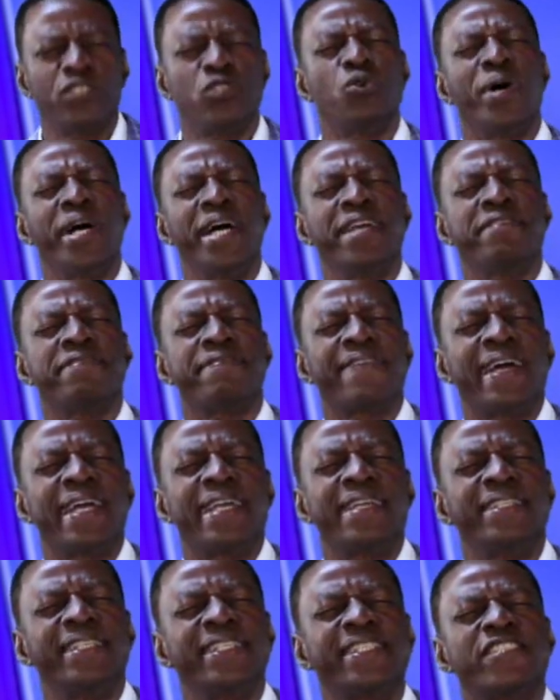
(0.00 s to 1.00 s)
Do I
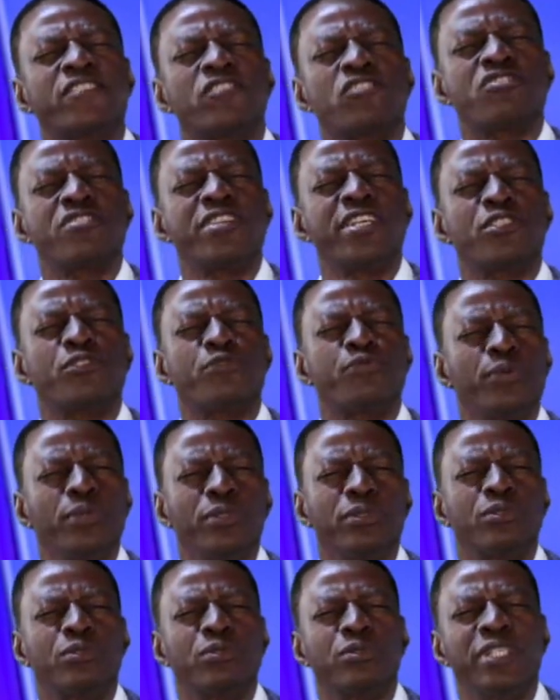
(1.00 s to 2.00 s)
find it
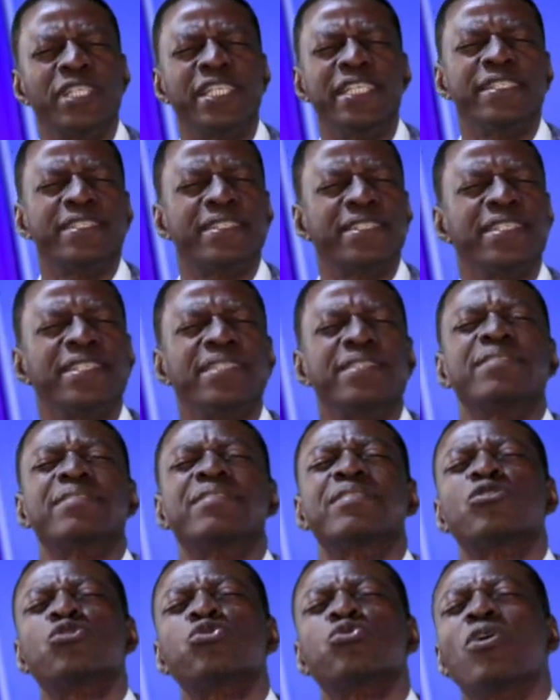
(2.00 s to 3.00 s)
stressful to
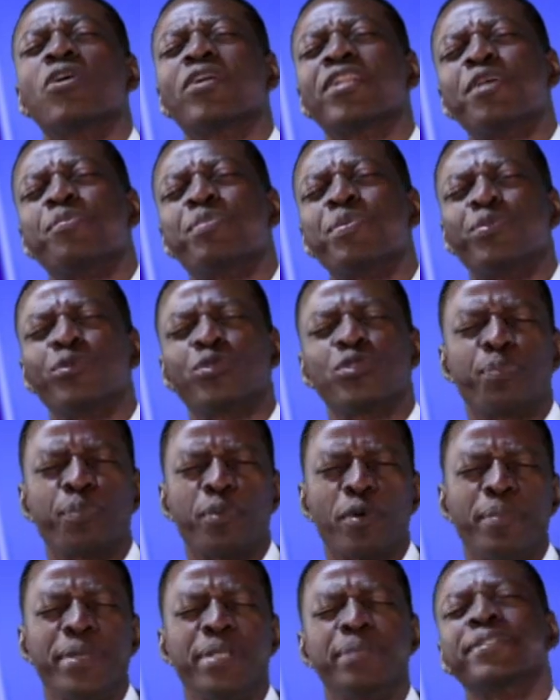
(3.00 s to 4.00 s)
listen to other people's
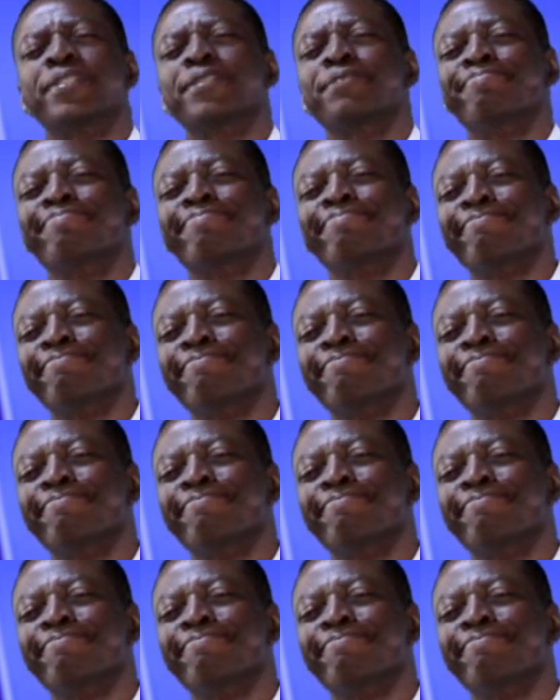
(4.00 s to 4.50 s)
problems?